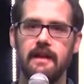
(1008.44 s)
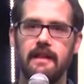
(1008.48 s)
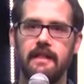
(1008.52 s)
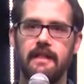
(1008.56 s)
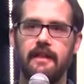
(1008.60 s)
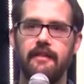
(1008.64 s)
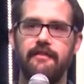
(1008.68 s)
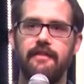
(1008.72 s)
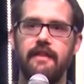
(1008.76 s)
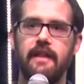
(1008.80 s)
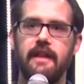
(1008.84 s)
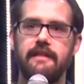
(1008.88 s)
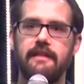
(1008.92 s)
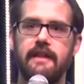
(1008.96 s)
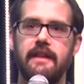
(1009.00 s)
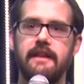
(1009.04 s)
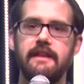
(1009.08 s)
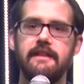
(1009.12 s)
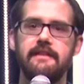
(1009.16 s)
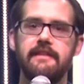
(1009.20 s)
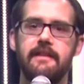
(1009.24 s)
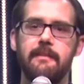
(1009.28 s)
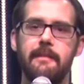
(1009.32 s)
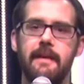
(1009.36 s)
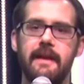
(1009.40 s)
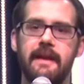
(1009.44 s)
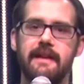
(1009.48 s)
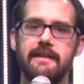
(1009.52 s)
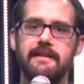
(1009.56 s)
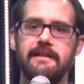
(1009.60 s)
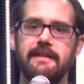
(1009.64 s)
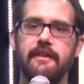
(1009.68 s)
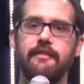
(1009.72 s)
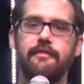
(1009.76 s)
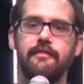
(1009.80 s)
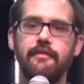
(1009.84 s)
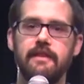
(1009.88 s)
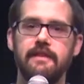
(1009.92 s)
They feel like they need to make a
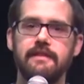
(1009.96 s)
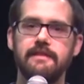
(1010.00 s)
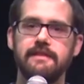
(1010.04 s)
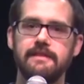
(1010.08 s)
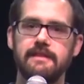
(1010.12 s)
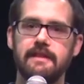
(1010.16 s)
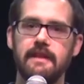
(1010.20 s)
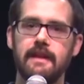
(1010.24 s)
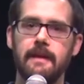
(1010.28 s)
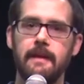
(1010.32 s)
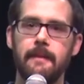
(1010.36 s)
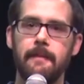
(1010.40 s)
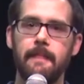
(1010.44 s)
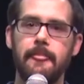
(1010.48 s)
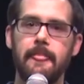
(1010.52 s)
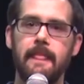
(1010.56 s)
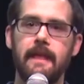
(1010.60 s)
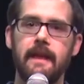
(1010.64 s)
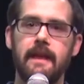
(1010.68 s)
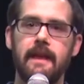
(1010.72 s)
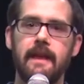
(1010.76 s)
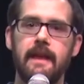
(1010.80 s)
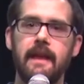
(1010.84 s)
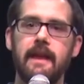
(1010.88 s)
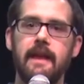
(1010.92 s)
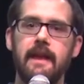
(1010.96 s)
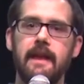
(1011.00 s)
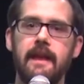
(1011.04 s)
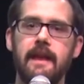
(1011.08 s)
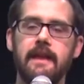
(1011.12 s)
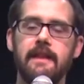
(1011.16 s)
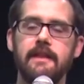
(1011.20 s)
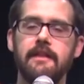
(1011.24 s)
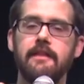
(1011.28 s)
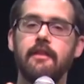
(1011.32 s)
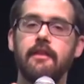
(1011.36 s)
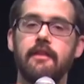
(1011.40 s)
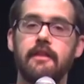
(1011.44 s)
difference
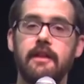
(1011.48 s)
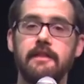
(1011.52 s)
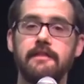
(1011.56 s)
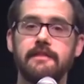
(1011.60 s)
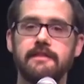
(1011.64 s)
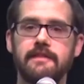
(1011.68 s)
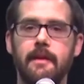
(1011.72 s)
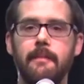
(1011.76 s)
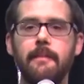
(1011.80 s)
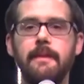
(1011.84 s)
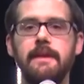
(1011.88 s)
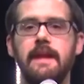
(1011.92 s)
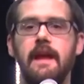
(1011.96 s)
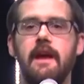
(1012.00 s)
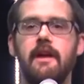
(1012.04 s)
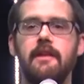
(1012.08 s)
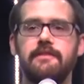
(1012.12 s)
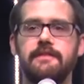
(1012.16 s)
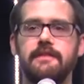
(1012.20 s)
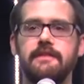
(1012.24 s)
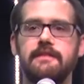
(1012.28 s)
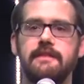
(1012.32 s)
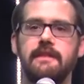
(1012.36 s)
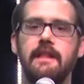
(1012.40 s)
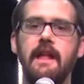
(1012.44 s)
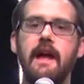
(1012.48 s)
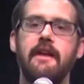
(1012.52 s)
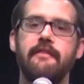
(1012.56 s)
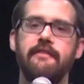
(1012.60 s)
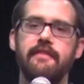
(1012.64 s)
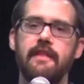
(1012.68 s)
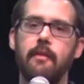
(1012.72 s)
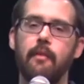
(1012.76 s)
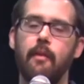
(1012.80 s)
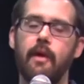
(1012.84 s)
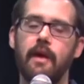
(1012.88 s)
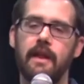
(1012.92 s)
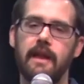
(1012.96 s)
in somebody else's life.
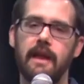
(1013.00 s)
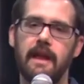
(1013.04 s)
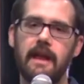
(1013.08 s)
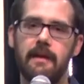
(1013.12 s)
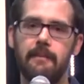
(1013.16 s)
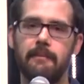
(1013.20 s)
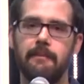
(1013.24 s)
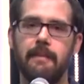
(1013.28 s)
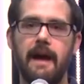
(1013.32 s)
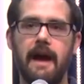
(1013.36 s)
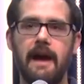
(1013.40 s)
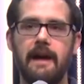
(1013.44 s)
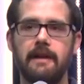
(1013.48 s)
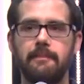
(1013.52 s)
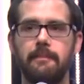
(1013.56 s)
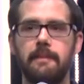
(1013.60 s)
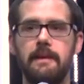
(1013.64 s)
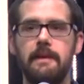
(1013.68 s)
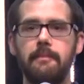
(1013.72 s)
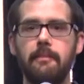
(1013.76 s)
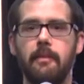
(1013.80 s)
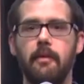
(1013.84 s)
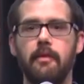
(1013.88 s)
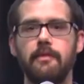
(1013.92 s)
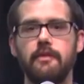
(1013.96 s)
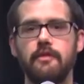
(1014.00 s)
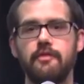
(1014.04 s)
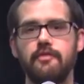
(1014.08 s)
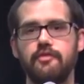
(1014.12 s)
They want to impact people. And the